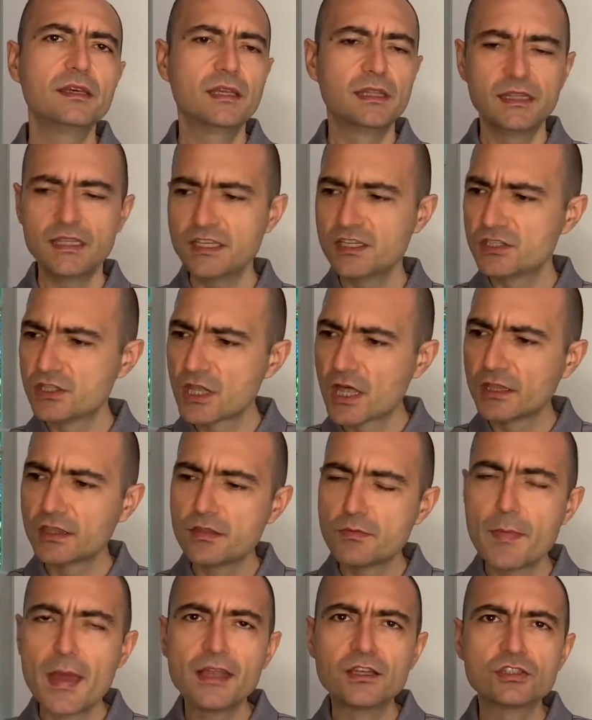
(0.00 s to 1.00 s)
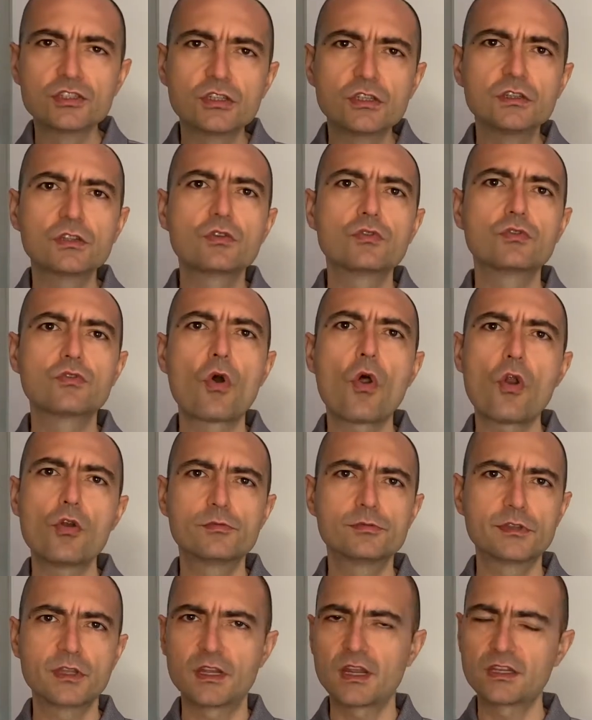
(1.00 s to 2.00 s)
these non-dimensional terms
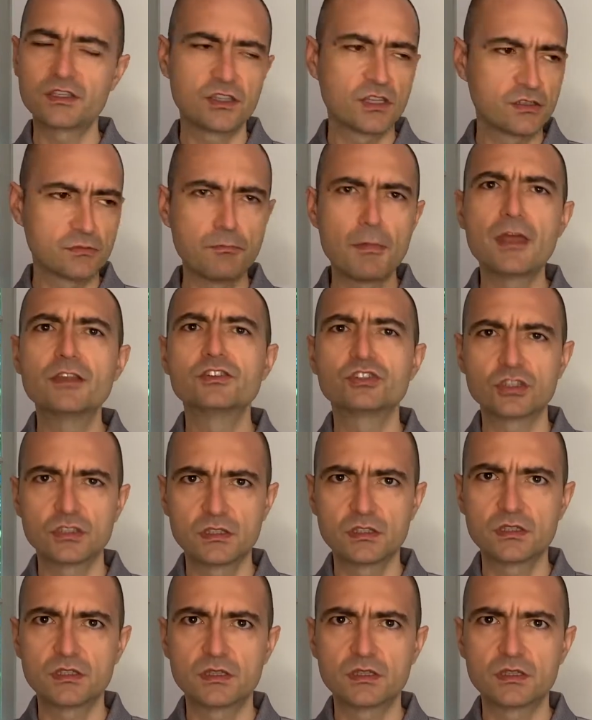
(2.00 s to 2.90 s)
that I just mentioned.